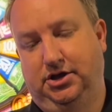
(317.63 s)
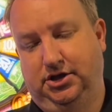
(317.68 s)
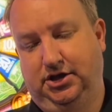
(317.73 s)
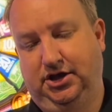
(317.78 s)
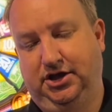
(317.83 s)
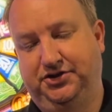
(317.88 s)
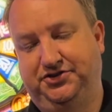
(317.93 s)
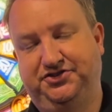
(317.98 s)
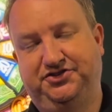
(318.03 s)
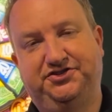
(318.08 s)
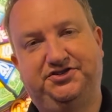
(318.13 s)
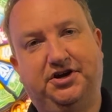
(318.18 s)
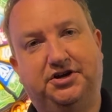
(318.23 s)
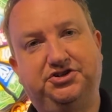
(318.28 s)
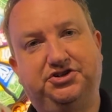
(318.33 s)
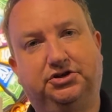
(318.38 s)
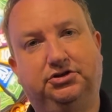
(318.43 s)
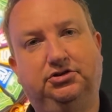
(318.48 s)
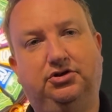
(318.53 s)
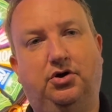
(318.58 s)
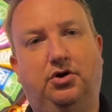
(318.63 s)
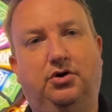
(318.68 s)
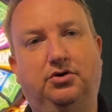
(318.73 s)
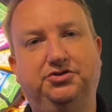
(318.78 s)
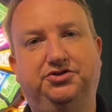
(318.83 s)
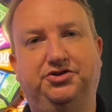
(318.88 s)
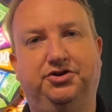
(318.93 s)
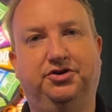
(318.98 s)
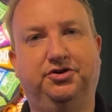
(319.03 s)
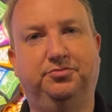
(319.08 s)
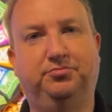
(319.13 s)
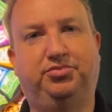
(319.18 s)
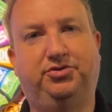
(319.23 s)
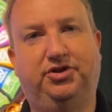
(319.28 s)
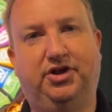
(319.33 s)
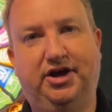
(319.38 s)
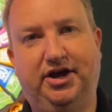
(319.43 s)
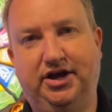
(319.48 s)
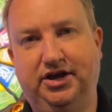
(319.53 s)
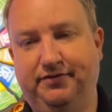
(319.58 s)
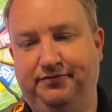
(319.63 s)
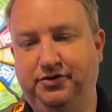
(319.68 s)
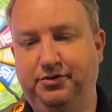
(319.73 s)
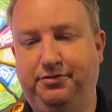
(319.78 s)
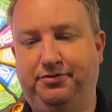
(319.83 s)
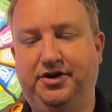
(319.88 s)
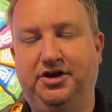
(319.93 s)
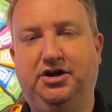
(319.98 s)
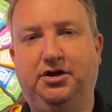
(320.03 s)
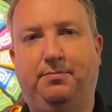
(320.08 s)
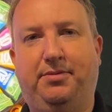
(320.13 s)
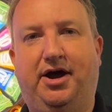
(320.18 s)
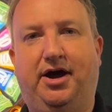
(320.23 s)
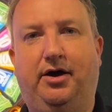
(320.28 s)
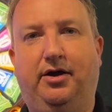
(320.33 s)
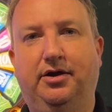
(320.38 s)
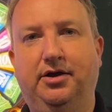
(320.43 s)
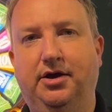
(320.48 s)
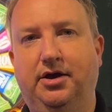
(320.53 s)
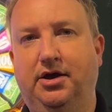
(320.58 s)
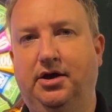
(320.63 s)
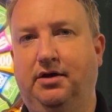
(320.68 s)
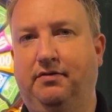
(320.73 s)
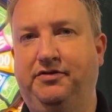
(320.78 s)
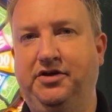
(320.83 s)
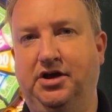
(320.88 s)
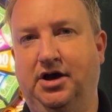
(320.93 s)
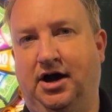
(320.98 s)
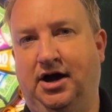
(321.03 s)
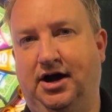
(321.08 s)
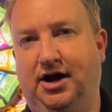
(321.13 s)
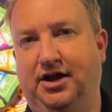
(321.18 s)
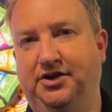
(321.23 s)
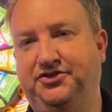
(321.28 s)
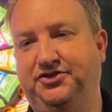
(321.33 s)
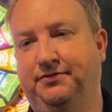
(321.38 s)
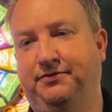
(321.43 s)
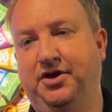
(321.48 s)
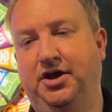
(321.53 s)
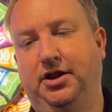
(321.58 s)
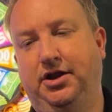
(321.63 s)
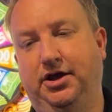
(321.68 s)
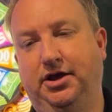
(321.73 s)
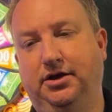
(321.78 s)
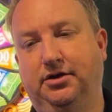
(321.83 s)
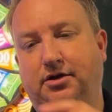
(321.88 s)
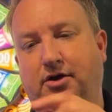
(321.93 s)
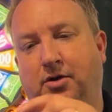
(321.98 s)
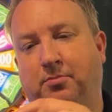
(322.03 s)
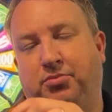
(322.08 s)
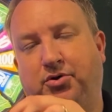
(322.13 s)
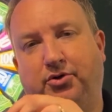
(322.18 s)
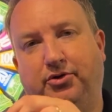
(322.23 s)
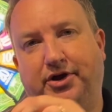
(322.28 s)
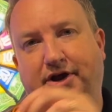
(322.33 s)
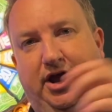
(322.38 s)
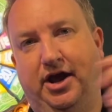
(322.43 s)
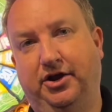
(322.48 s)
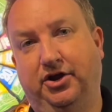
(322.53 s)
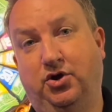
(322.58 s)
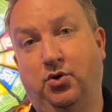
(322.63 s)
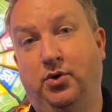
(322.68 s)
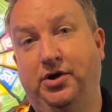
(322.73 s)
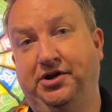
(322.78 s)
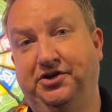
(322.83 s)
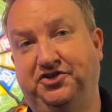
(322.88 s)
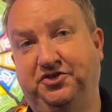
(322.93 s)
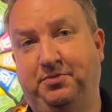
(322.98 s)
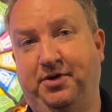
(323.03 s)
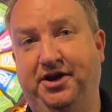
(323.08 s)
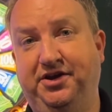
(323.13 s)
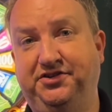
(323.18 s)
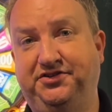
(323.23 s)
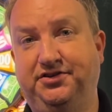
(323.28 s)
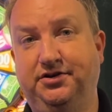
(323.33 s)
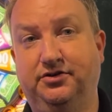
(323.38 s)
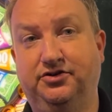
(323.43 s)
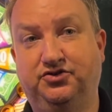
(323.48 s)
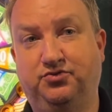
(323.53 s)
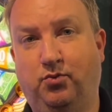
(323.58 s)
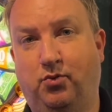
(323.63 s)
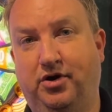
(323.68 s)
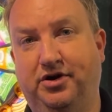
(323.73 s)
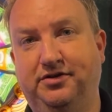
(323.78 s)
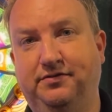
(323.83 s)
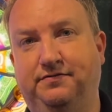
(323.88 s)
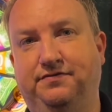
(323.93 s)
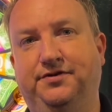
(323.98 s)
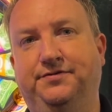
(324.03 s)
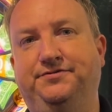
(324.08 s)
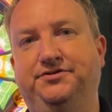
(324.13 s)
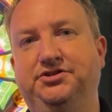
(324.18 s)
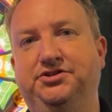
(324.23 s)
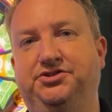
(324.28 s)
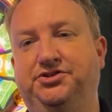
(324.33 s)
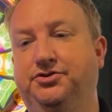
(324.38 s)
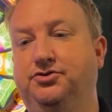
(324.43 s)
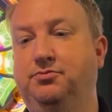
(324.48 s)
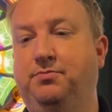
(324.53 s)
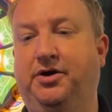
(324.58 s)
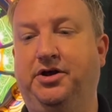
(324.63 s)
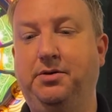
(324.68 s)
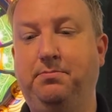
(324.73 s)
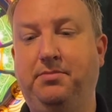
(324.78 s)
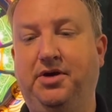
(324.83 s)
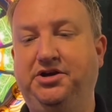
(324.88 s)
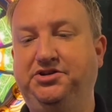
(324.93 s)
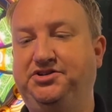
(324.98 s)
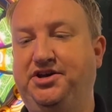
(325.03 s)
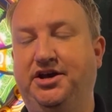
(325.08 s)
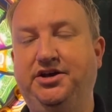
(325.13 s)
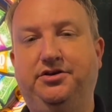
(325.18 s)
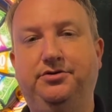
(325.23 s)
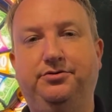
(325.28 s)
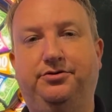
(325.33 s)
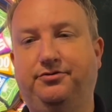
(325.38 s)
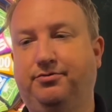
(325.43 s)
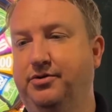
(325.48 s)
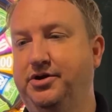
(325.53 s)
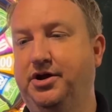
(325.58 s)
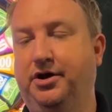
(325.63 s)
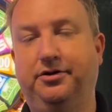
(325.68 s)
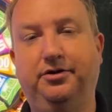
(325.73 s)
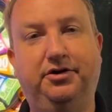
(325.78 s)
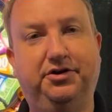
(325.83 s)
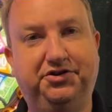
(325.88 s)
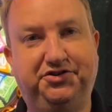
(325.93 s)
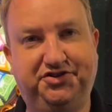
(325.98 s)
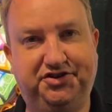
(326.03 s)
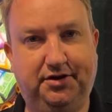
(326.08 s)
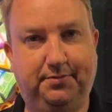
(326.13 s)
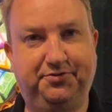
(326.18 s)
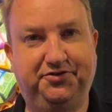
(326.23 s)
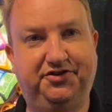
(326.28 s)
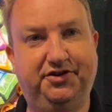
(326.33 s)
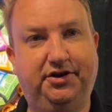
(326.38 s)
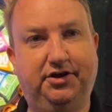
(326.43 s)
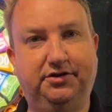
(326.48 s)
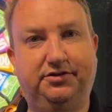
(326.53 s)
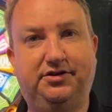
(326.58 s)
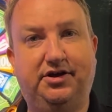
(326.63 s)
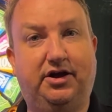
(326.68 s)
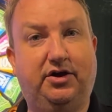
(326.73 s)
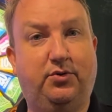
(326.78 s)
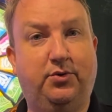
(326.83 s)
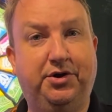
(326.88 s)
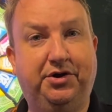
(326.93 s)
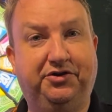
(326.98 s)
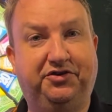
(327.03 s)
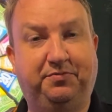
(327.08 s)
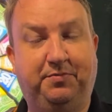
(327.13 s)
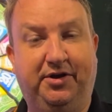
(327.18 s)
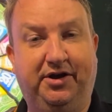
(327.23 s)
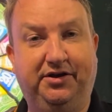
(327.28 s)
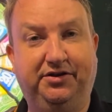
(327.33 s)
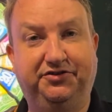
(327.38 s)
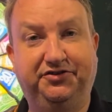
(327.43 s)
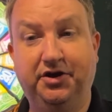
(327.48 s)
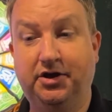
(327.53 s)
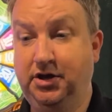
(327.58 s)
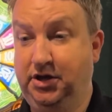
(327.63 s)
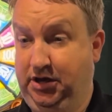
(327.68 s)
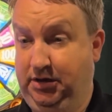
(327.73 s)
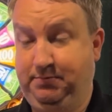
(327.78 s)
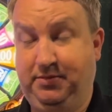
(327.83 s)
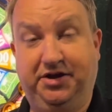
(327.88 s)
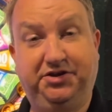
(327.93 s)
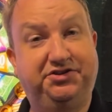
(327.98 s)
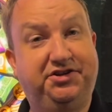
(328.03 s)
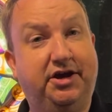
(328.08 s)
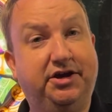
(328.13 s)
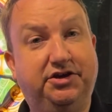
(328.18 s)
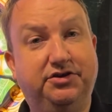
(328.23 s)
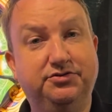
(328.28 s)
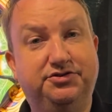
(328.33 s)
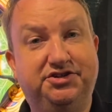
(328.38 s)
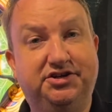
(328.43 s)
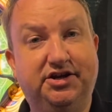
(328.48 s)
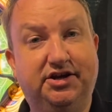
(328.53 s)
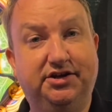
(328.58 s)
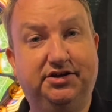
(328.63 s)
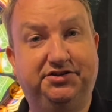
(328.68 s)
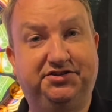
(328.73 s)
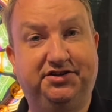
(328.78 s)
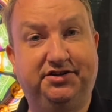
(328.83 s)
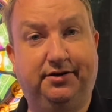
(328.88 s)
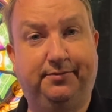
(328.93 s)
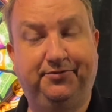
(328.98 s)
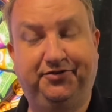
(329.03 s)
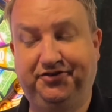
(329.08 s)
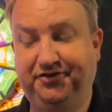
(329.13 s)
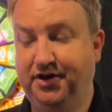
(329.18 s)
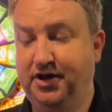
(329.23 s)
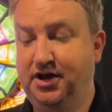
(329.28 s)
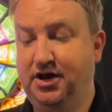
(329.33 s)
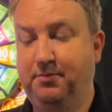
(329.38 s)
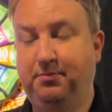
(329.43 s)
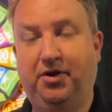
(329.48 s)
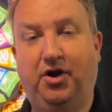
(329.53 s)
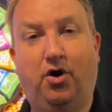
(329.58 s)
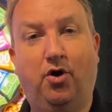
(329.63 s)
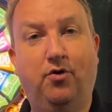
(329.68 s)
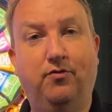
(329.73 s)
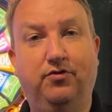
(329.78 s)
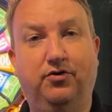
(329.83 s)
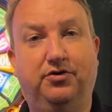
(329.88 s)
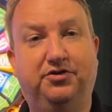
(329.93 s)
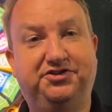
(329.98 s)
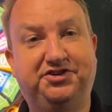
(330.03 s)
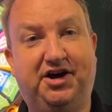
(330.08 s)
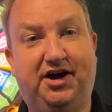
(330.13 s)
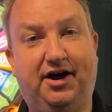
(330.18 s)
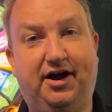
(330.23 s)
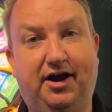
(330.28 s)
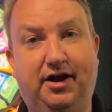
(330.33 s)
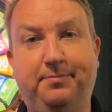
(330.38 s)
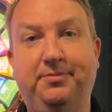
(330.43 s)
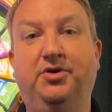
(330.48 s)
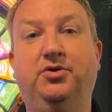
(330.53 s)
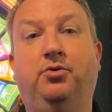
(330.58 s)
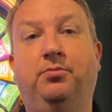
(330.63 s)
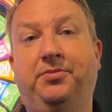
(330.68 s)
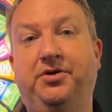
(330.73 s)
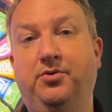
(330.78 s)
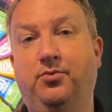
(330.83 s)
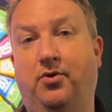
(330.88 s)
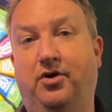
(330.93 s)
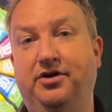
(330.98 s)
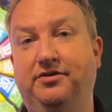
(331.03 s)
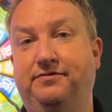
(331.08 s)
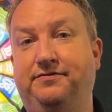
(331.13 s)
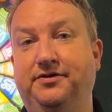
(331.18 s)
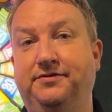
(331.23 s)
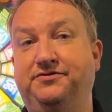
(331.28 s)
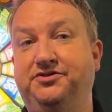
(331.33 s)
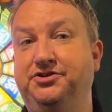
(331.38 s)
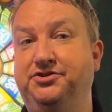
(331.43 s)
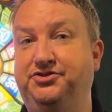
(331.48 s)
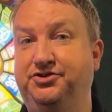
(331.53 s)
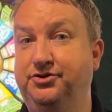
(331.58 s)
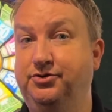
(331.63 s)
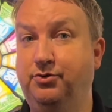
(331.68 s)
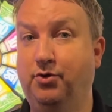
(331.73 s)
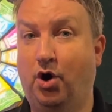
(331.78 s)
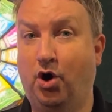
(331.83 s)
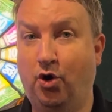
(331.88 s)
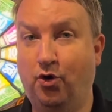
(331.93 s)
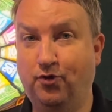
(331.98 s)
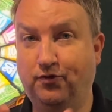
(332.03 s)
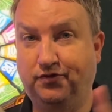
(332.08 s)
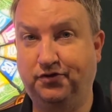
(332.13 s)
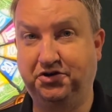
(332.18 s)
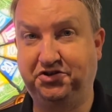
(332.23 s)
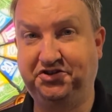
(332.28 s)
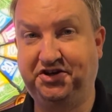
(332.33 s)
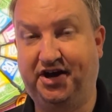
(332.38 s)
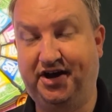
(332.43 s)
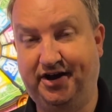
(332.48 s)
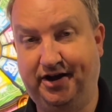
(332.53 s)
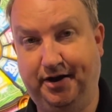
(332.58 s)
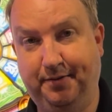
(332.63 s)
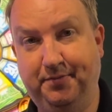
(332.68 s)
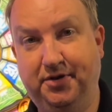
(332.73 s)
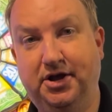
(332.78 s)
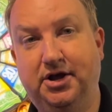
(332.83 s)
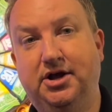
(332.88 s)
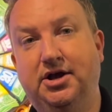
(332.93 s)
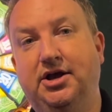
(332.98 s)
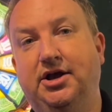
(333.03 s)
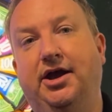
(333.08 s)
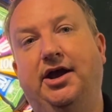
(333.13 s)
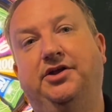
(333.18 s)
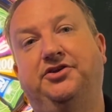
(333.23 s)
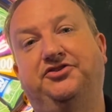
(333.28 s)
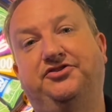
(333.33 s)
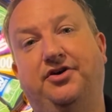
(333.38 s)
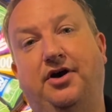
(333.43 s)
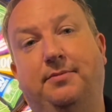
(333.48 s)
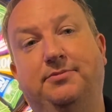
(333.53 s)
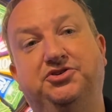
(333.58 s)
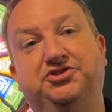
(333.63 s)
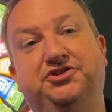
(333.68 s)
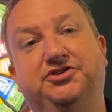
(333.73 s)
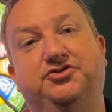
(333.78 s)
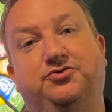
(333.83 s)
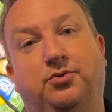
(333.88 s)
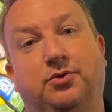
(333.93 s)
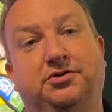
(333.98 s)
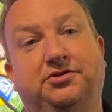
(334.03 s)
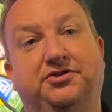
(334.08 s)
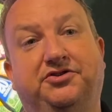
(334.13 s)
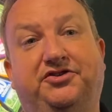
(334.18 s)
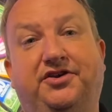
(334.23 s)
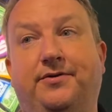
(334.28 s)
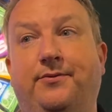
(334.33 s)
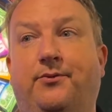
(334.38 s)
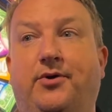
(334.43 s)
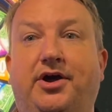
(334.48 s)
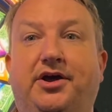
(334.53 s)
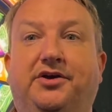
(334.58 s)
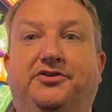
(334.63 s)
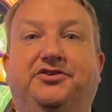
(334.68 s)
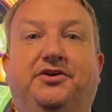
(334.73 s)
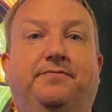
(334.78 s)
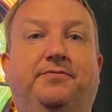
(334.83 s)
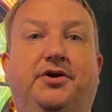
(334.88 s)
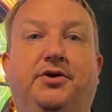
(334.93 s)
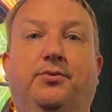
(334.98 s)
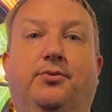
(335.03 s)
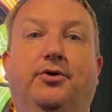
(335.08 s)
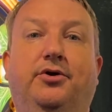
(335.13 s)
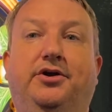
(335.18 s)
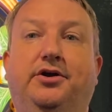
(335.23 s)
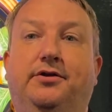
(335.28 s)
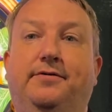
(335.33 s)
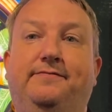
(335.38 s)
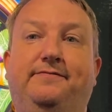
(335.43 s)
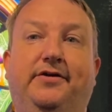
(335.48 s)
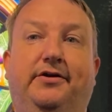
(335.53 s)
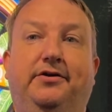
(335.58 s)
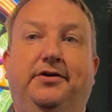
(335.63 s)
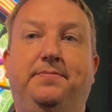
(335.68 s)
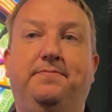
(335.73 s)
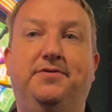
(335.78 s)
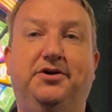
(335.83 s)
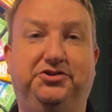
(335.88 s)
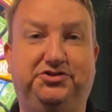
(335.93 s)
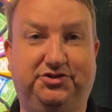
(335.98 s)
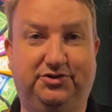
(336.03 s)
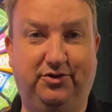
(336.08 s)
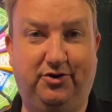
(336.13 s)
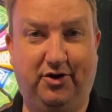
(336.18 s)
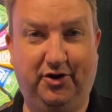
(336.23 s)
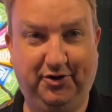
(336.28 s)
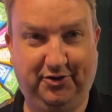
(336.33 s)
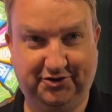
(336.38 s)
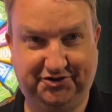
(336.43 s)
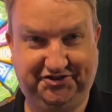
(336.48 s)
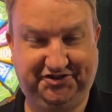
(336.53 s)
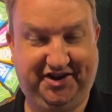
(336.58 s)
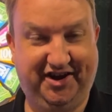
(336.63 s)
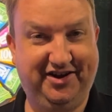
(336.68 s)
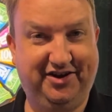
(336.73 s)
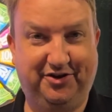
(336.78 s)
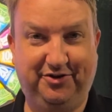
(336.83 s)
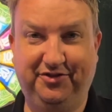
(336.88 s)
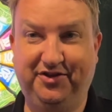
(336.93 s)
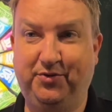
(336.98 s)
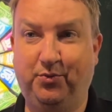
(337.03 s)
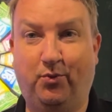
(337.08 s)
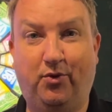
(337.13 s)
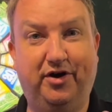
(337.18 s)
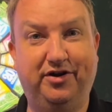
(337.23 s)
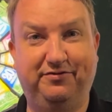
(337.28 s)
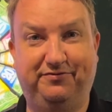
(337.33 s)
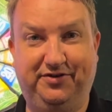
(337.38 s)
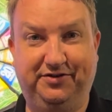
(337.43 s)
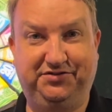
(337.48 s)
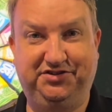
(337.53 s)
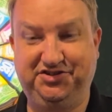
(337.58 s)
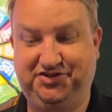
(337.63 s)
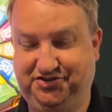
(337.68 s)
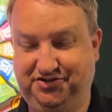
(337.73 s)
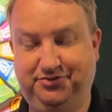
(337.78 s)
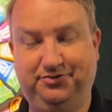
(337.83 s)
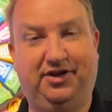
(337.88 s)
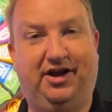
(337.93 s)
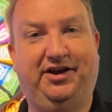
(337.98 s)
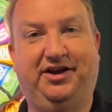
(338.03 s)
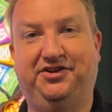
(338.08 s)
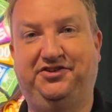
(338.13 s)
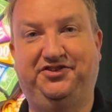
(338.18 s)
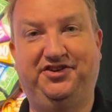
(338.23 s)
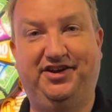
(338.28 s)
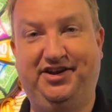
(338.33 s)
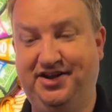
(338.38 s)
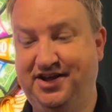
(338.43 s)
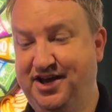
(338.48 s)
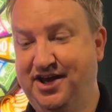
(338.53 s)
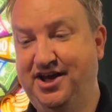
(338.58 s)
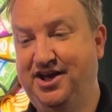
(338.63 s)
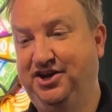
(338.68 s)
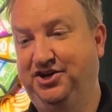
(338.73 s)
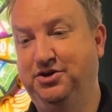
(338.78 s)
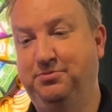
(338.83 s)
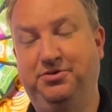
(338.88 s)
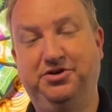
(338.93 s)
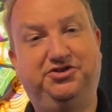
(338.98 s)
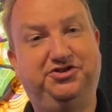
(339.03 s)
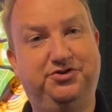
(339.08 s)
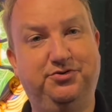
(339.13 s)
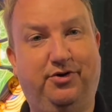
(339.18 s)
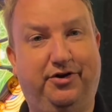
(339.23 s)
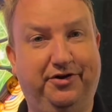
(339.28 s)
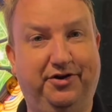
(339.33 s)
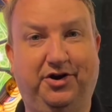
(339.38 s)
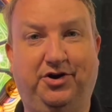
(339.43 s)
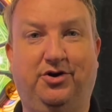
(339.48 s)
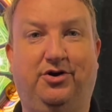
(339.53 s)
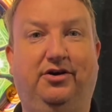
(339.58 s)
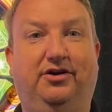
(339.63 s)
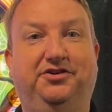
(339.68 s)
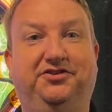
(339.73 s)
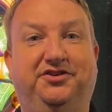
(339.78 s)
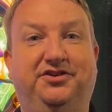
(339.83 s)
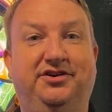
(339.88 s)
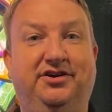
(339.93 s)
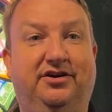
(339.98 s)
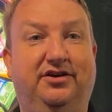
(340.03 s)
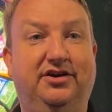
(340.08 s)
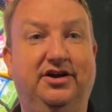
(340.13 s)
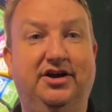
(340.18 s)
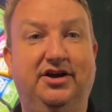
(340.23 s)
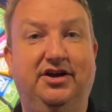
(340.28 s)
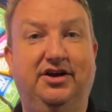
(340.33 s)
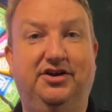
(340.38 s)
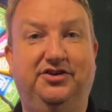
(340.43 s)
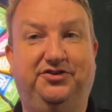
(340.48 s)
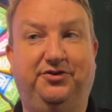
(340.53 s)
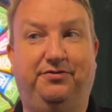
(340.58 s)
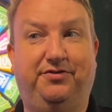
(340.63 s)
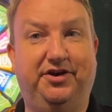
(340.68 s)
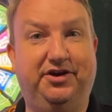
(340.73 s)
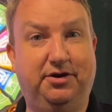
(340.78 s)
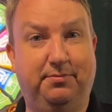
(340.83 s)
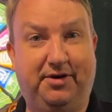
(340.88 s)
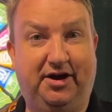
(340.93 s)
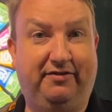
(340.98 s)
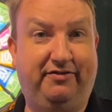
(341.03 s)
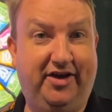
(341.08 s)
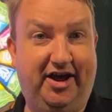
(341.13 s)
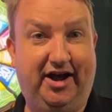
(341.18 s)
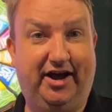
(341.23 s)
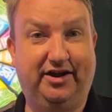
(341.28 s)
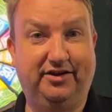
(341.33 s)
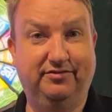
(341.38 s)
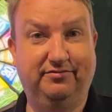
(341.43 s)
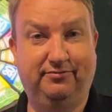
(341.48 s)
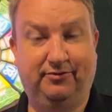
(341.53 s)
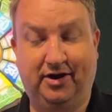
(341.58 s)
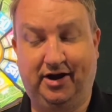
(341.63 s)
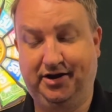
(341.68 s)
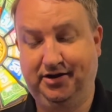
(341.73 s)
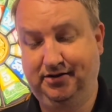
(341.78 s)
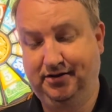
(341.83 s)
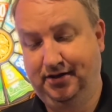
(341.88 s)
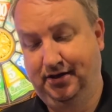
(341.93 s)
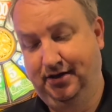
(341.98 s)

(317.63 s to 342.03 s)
It's such a long-term play. If you think about the odds of hitting or pulling out a Queen of Spades here is 1 in 52, but it may take you 300 attempts to get that Queen of Spades. It may take you 10 attempts, but over time it'll be 1 in 52 over time. And slot machines work the same way, except they work in a very much longer scale than 1 in 52. Like I said, could be 200 cards in here. So think about that, right?